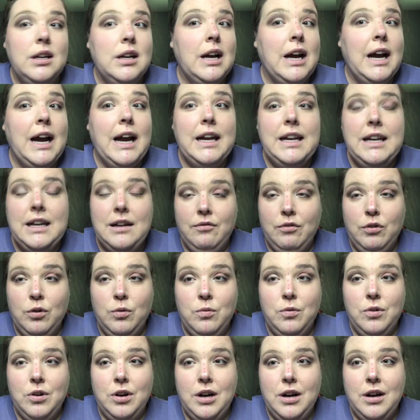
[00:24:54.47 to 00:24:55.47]
I never
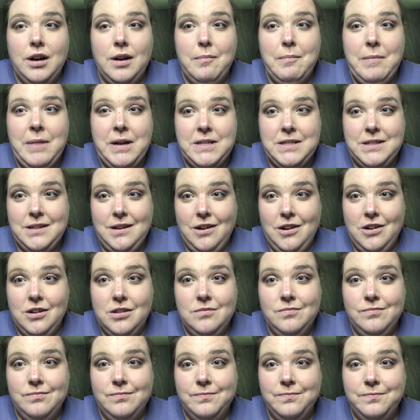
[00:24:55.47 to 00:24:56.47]
wore mascara,
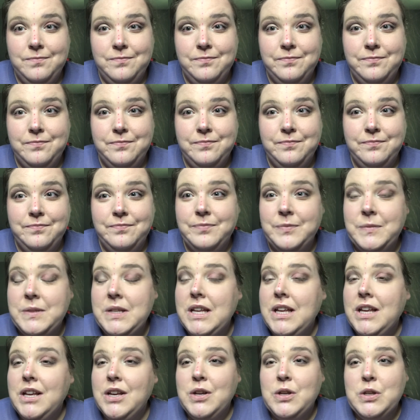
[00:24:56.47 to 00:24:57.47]

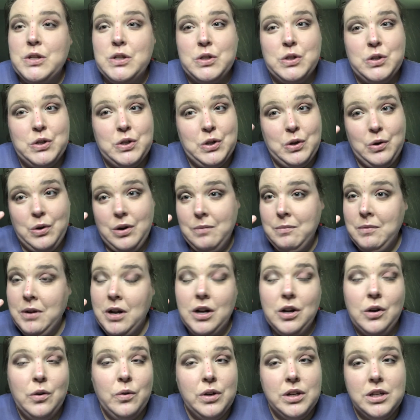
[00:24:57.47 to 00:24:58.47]
so I'm not
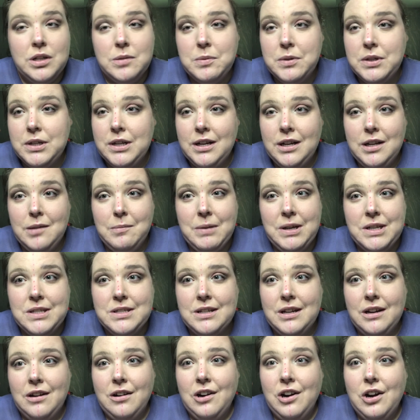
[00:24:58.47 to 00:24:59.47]
going to put any
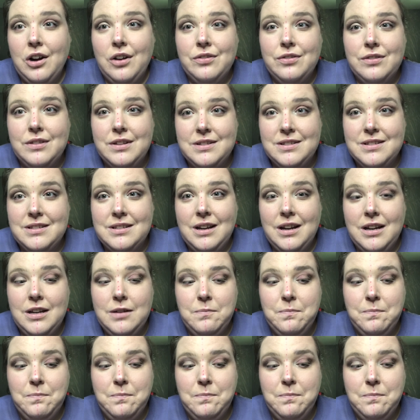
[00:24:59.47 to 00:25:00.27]
mascara on this side.